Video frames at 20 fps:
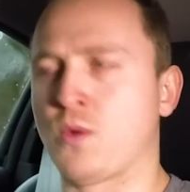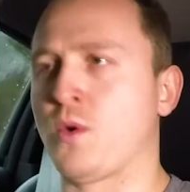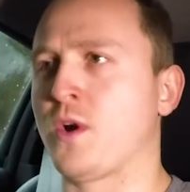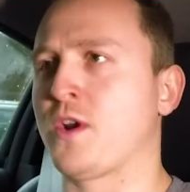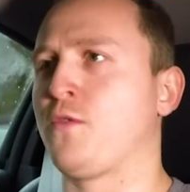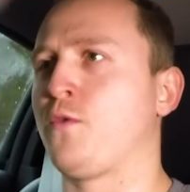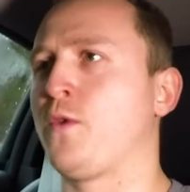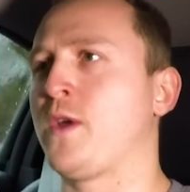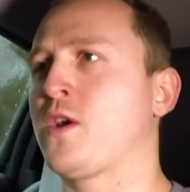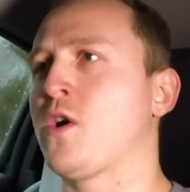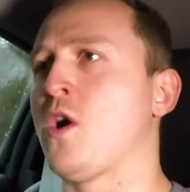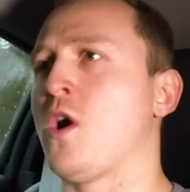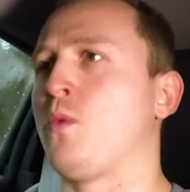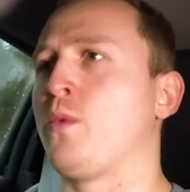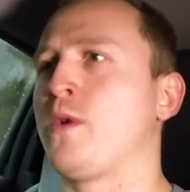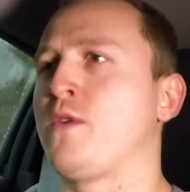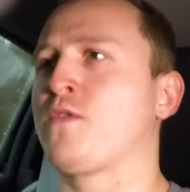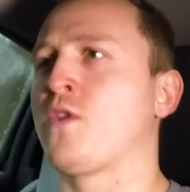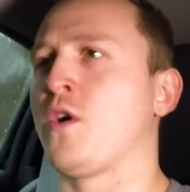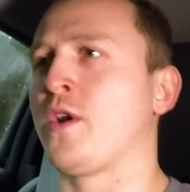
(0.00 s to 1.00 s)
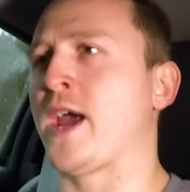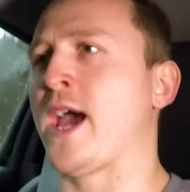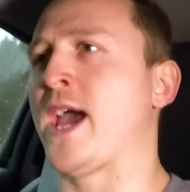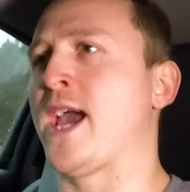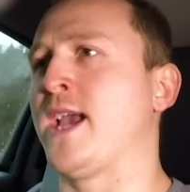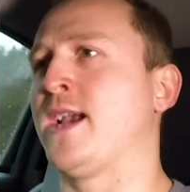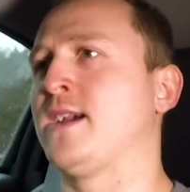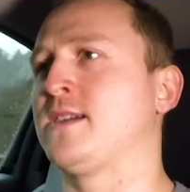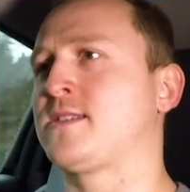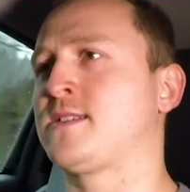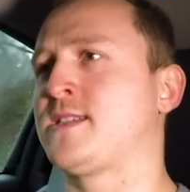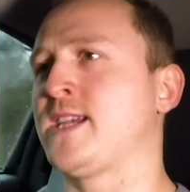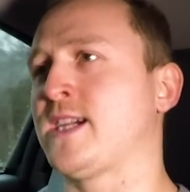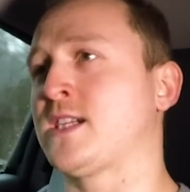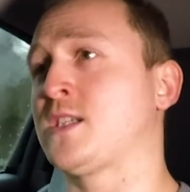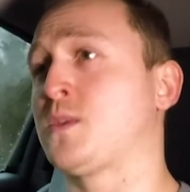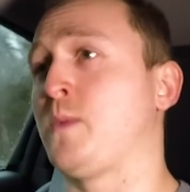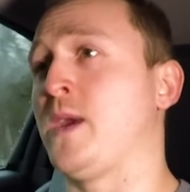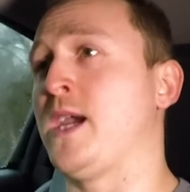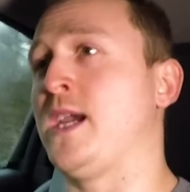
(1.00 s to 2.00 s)
what have we got? We've got a
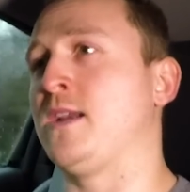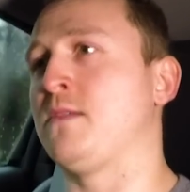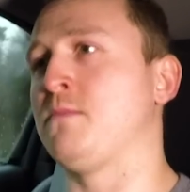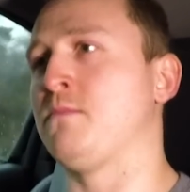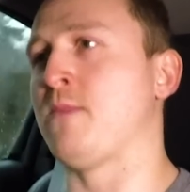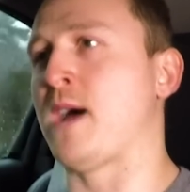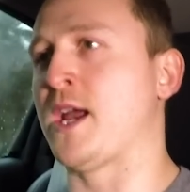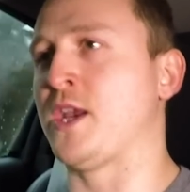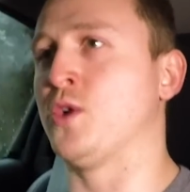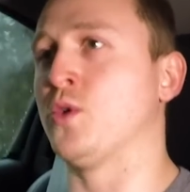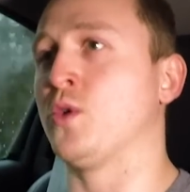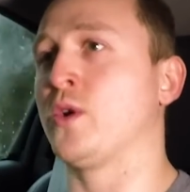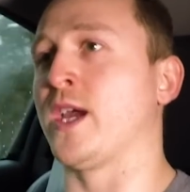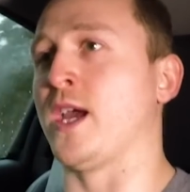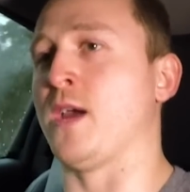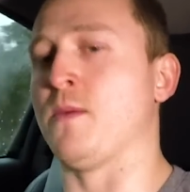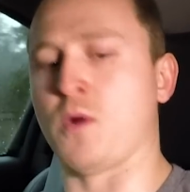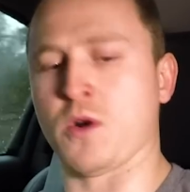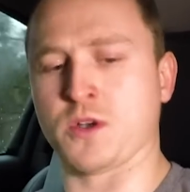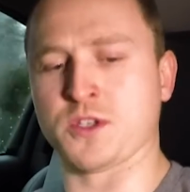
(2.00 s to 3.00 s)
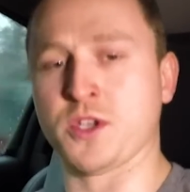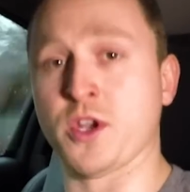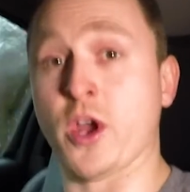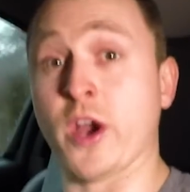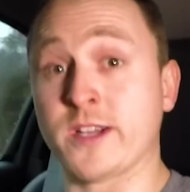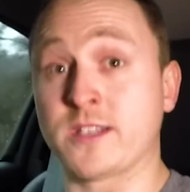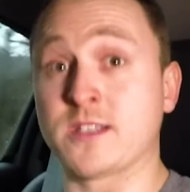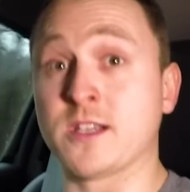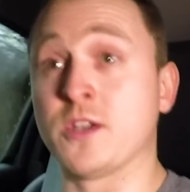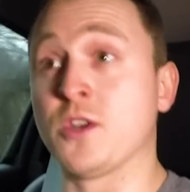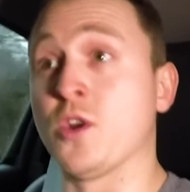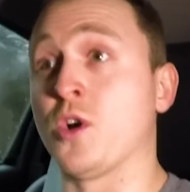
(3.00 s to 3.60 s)
6-speed manual gearbox, nice and